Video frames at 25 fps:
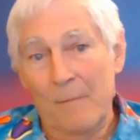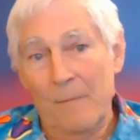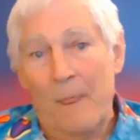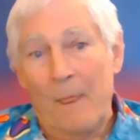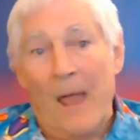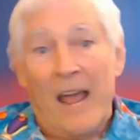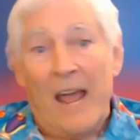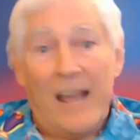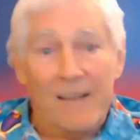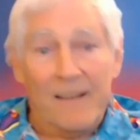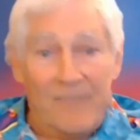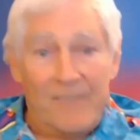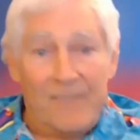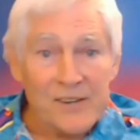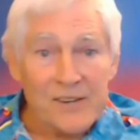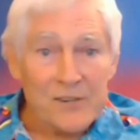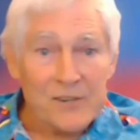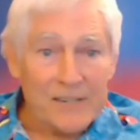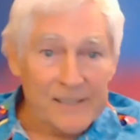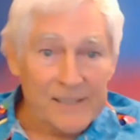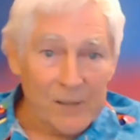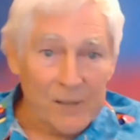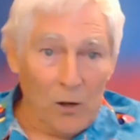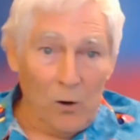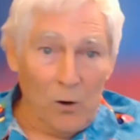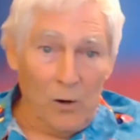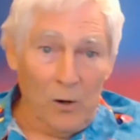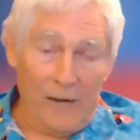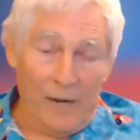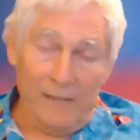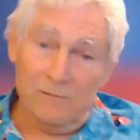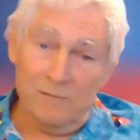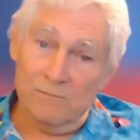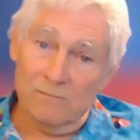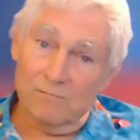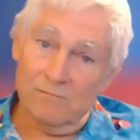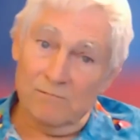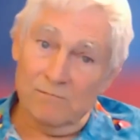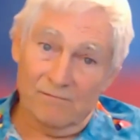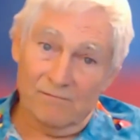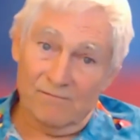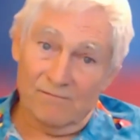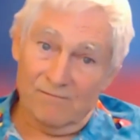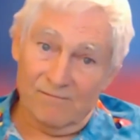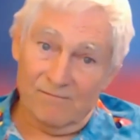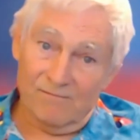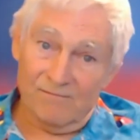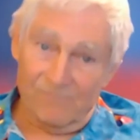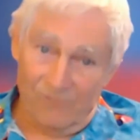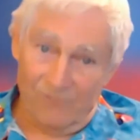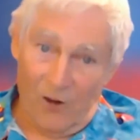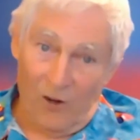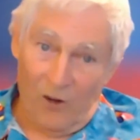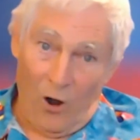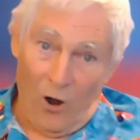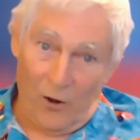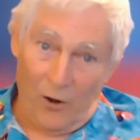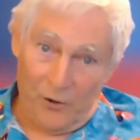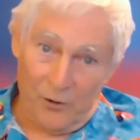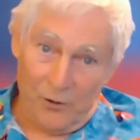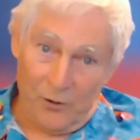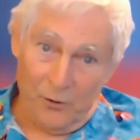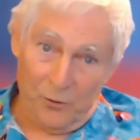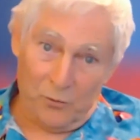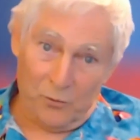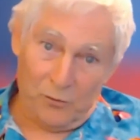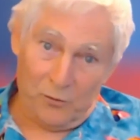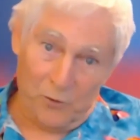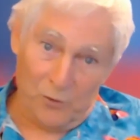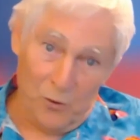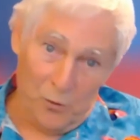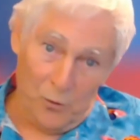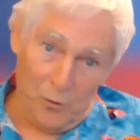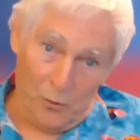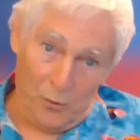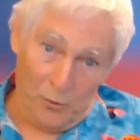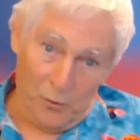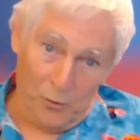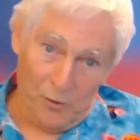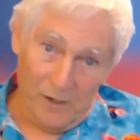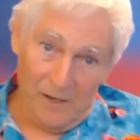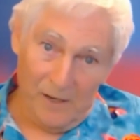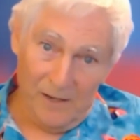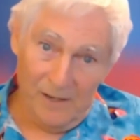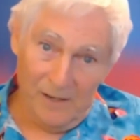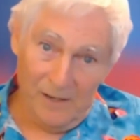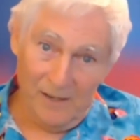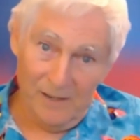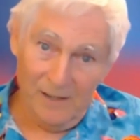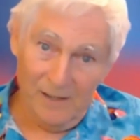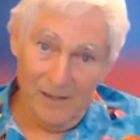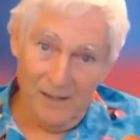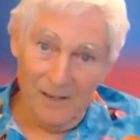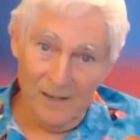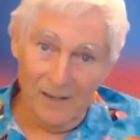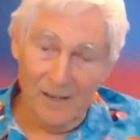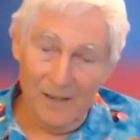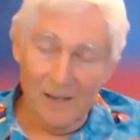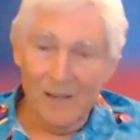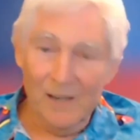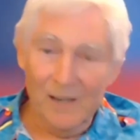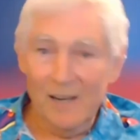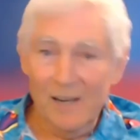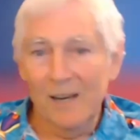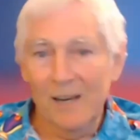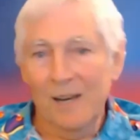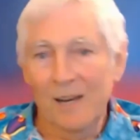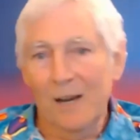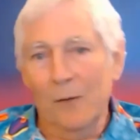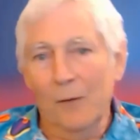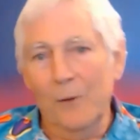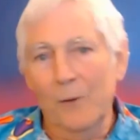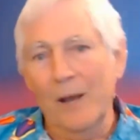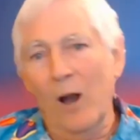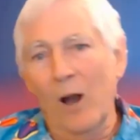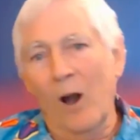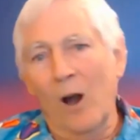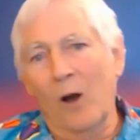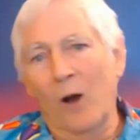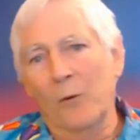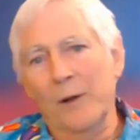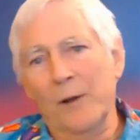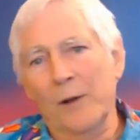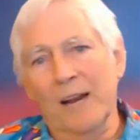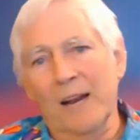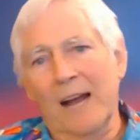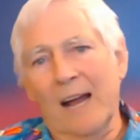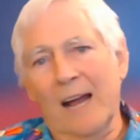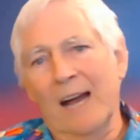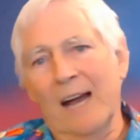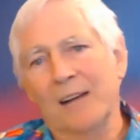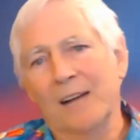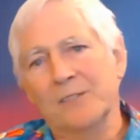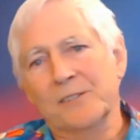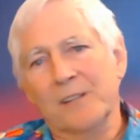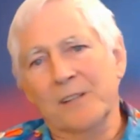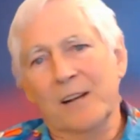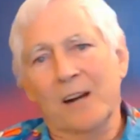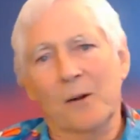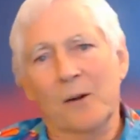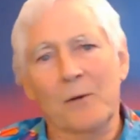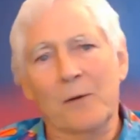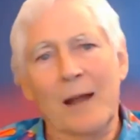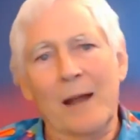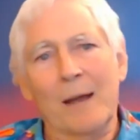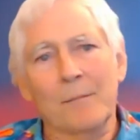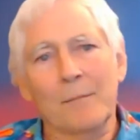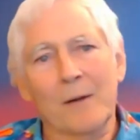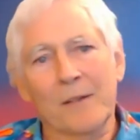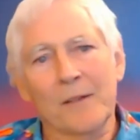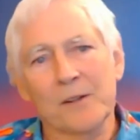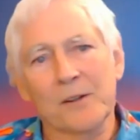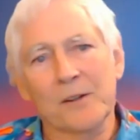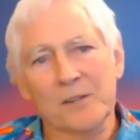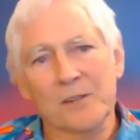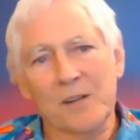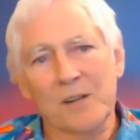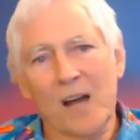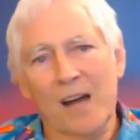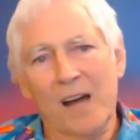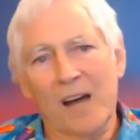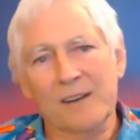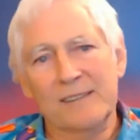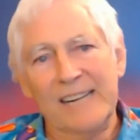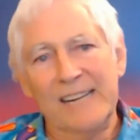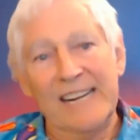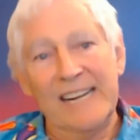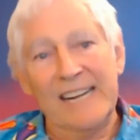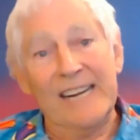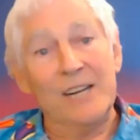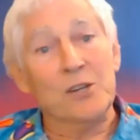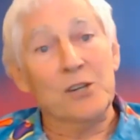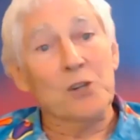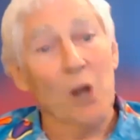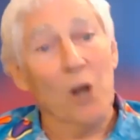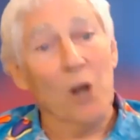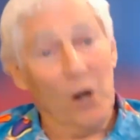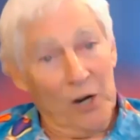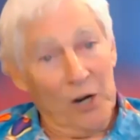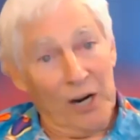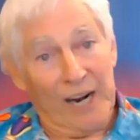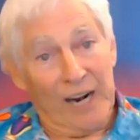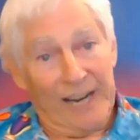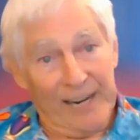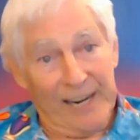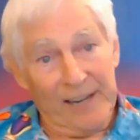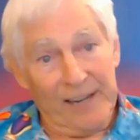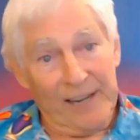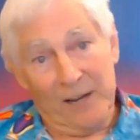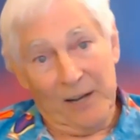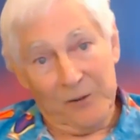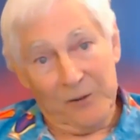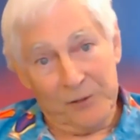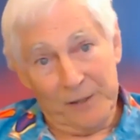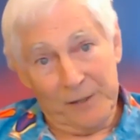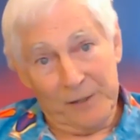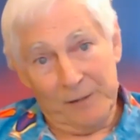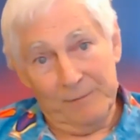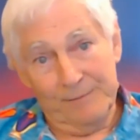Eventually, though, and far too soon, we all realize that our grandmothers are not eternally constant.